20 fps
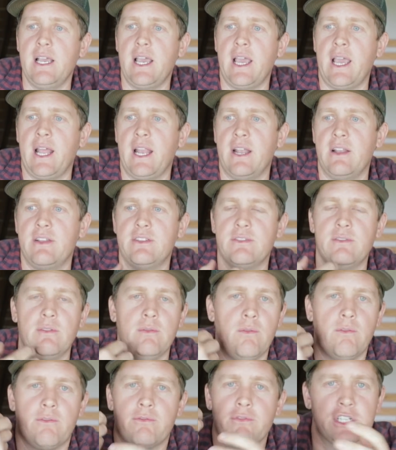and
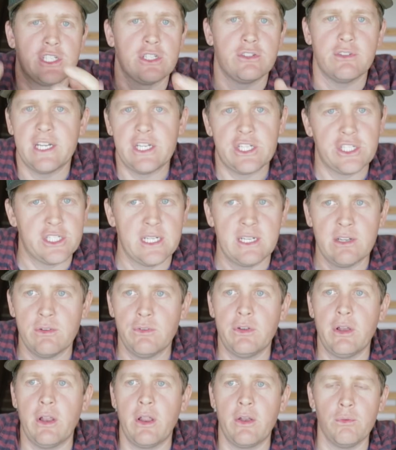
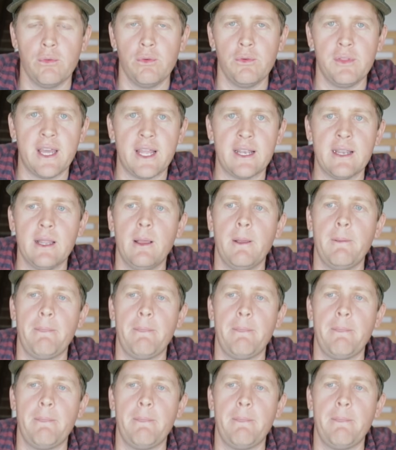frustration and all that.